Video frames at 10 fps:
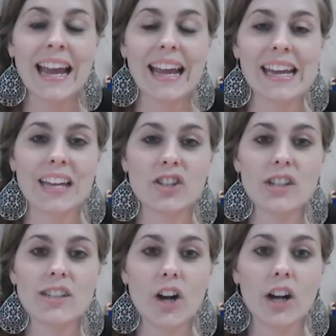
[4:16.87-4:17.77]
and
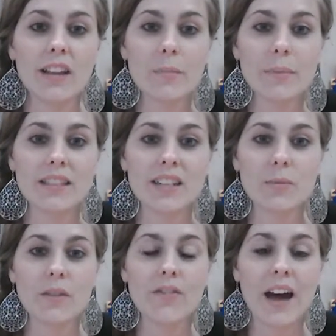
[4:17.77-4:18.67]
she started the business
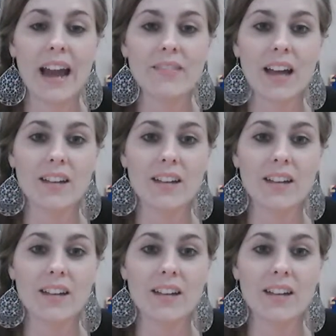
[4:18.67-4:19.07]
with $5,000,